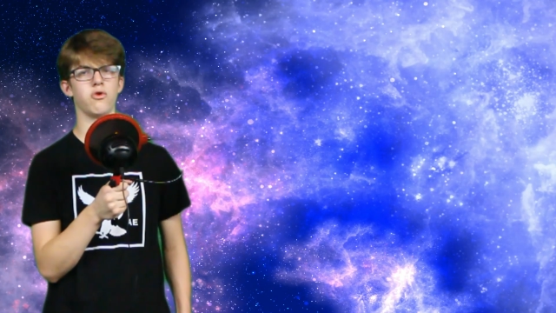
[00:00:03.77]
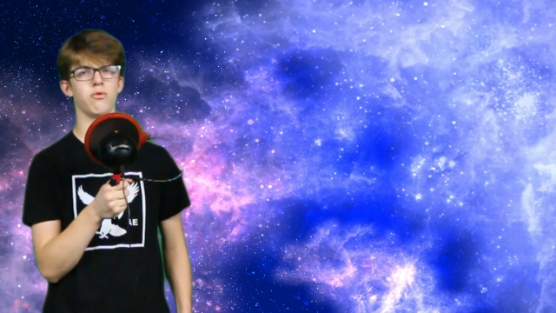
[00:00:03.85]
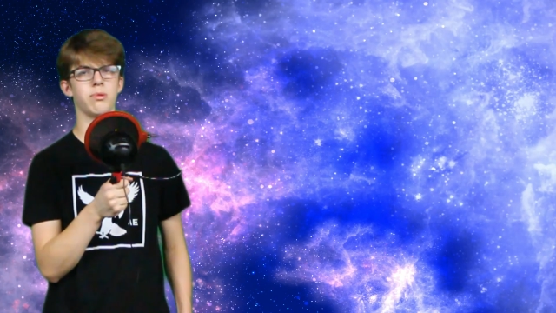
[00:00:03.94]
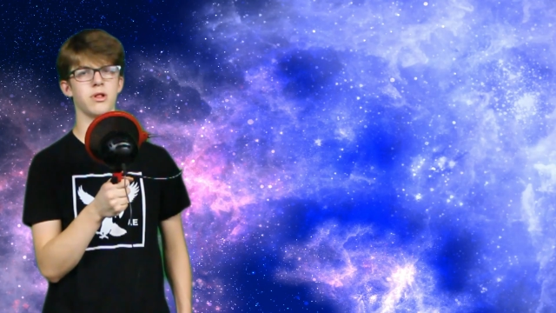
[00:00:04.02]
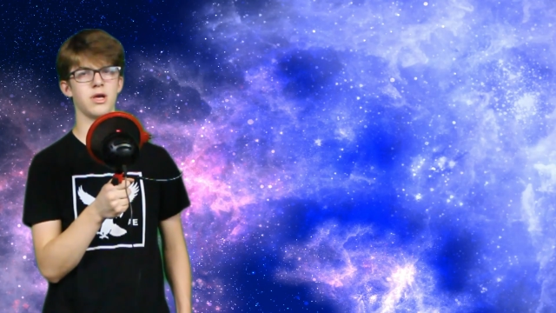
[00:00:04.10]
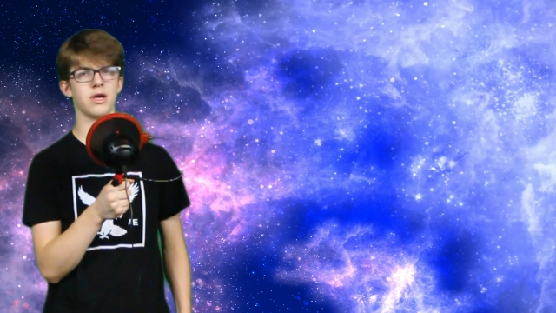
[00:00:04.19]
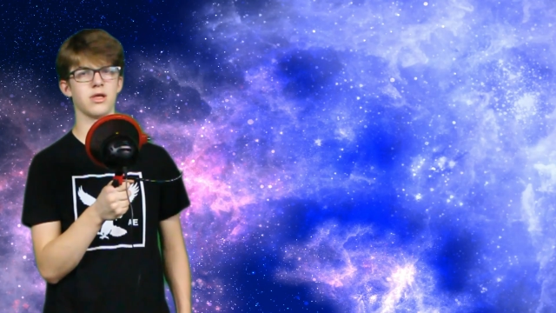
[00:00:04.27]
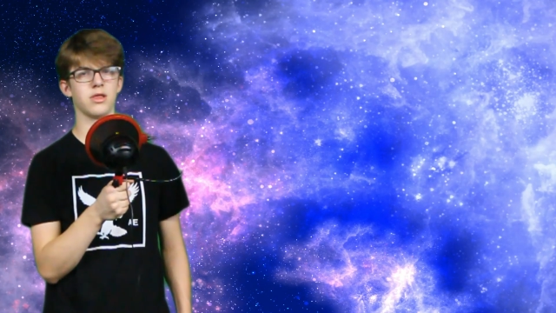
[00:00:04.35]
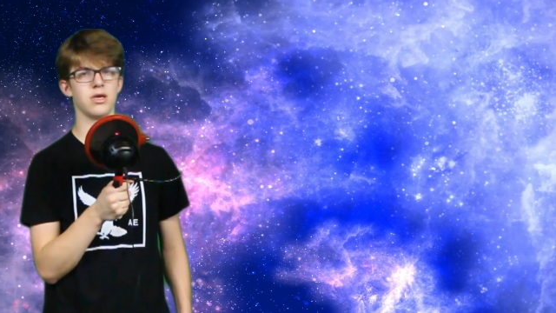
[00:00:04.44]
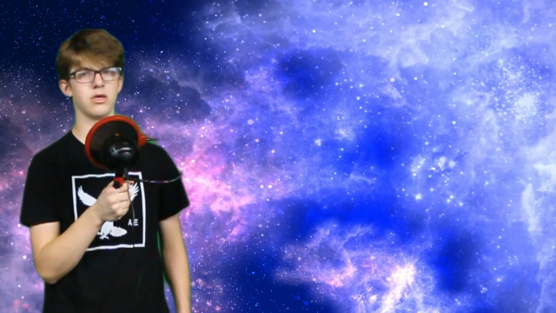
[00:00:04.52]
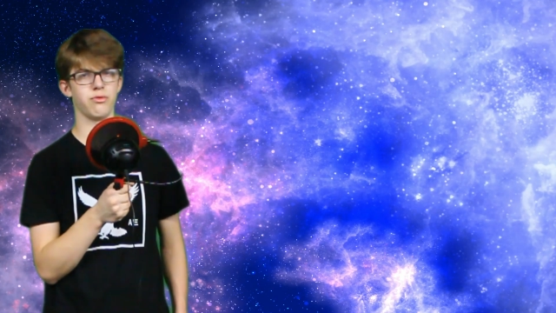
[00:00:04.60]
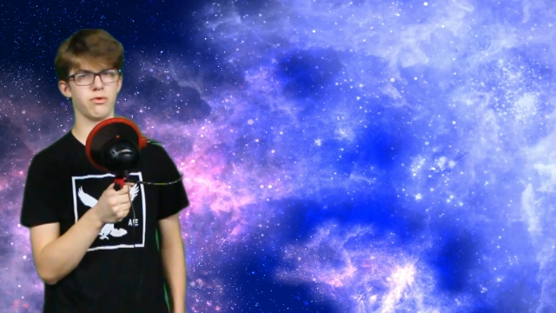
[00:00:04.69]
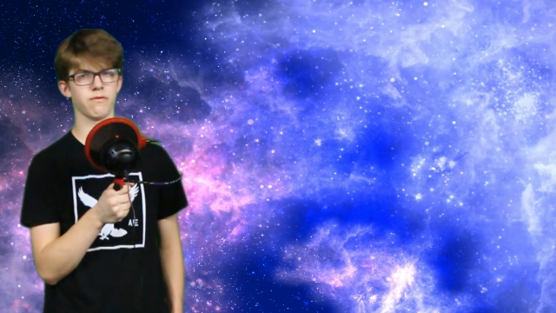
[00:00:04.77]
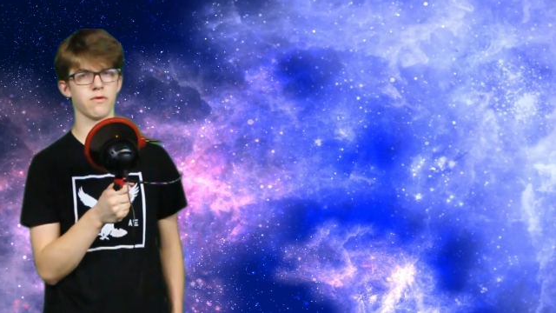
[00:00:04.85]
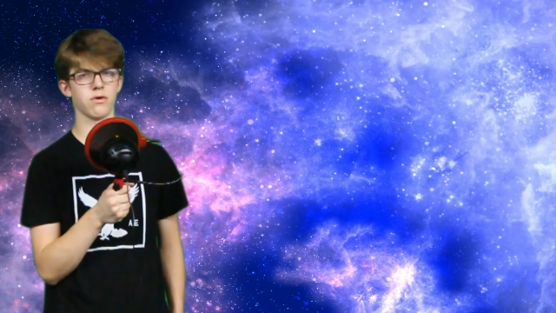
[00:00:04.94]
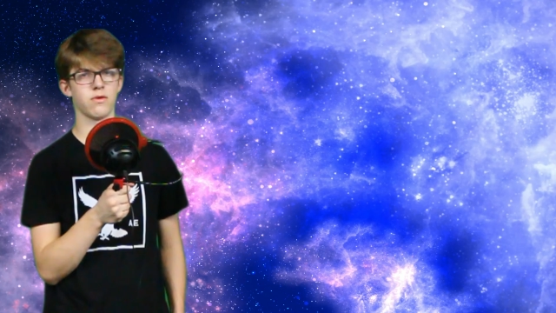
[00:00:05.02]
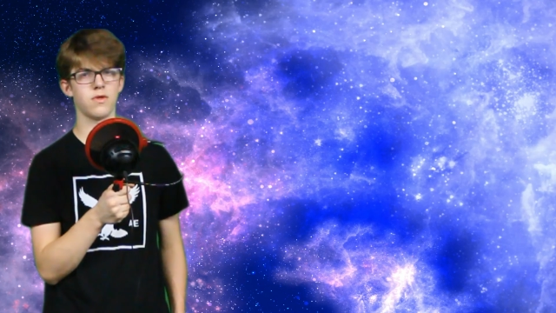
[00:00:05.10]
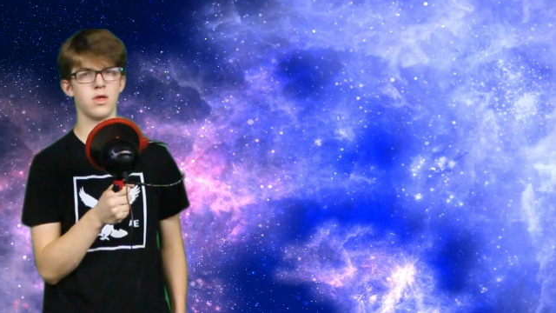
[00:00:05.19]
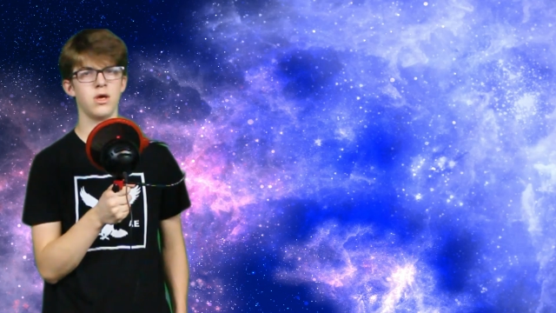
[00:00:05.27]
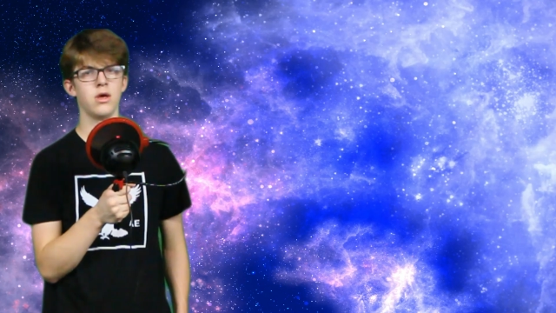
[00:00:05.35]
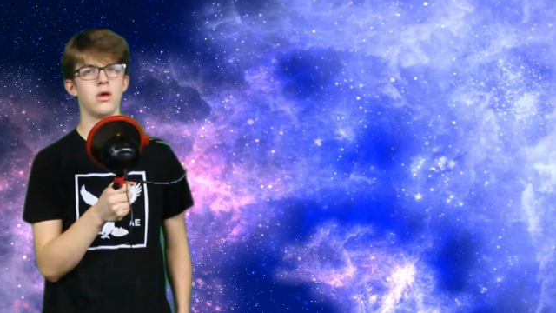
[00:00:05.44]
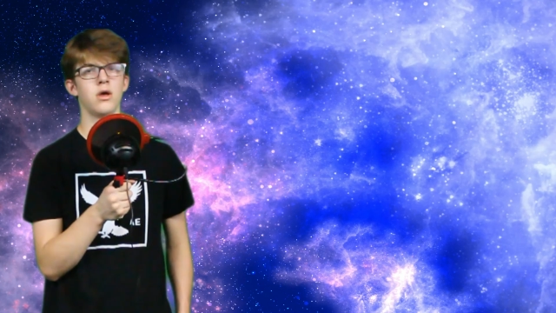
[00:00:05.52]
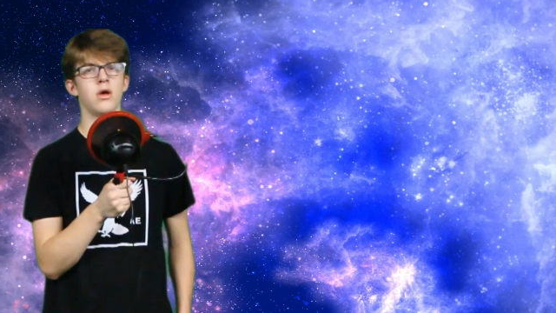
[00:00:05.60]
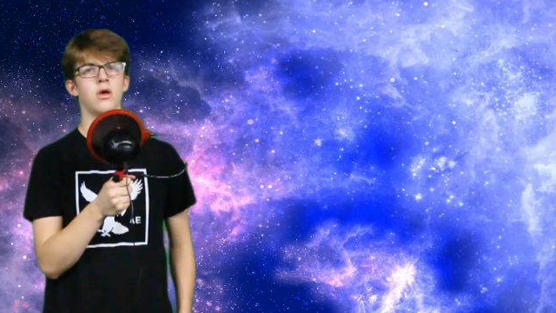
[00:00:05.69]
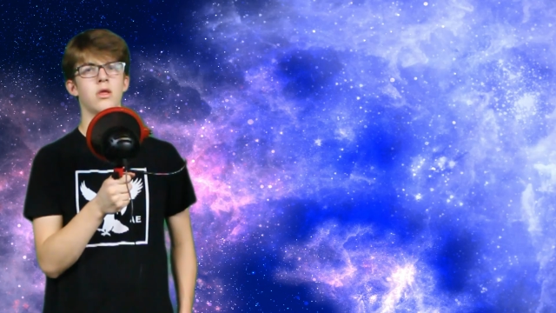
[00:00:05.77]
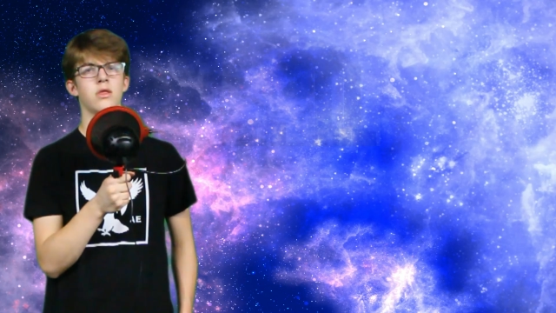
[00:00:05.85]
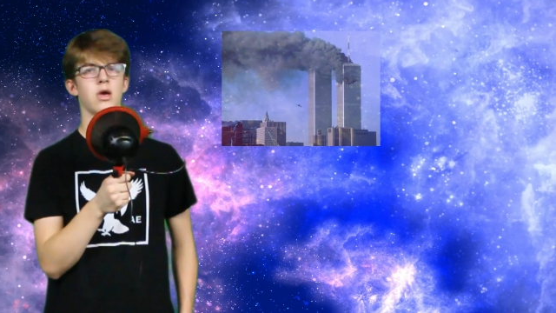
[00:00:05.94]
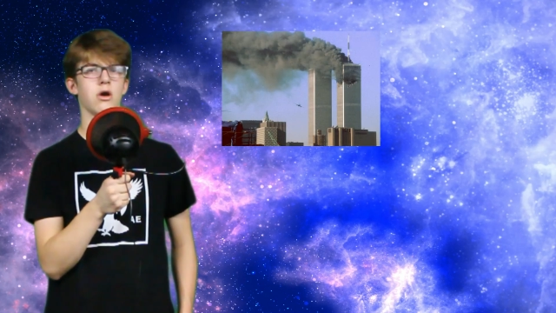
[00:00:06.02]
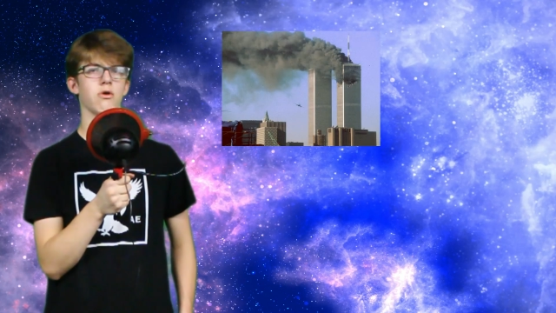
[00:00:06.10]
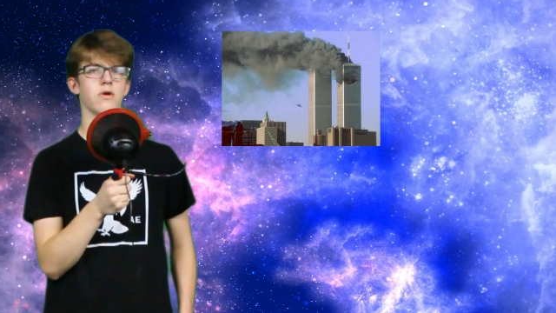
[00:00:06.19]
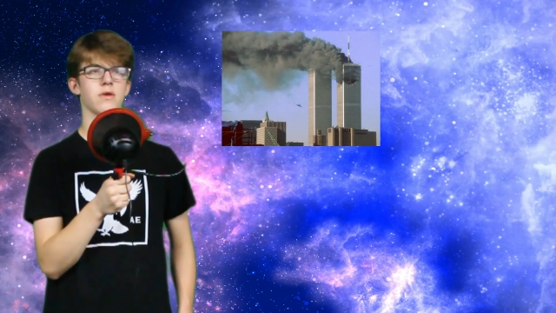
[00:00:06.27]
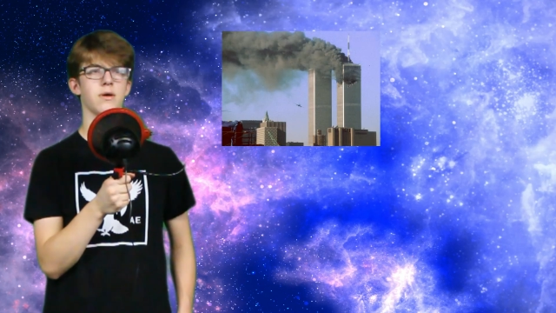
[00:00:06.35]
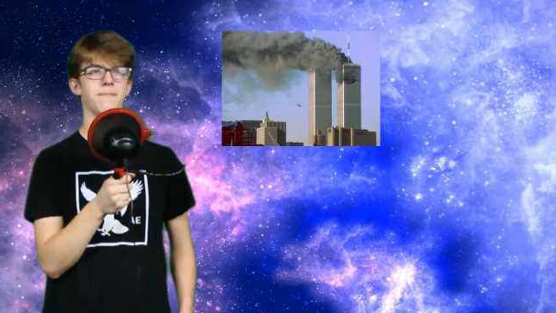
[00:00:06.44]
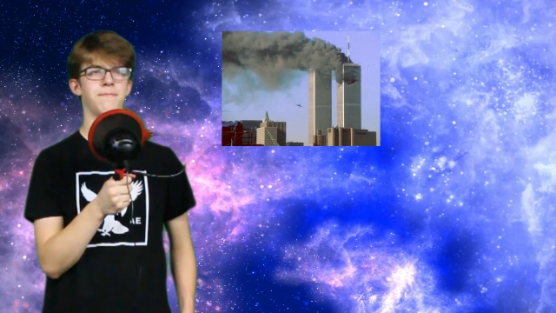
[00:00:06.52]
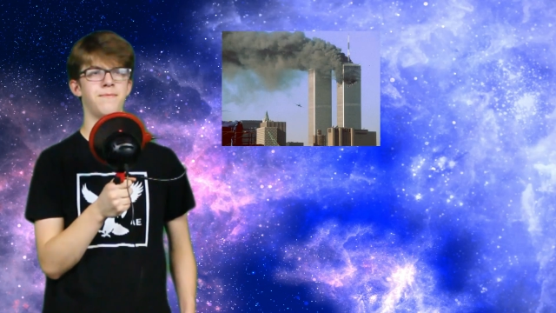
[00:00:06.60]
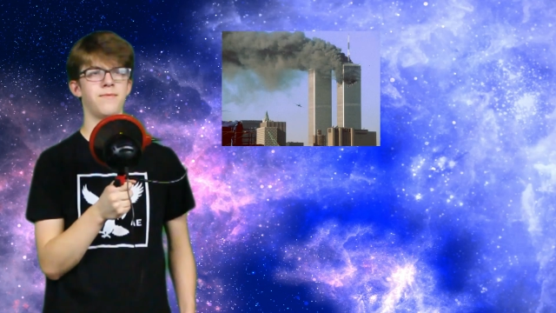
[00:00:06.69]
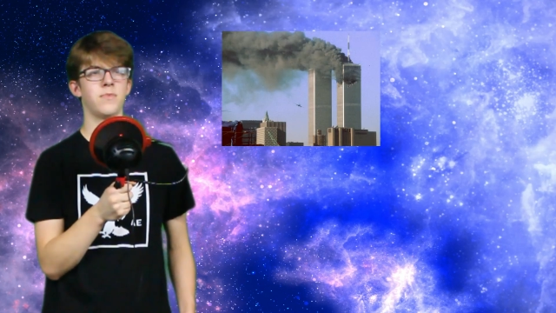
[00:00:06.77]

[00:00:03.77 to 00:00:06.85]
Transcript: to plague the universe. Terrorism,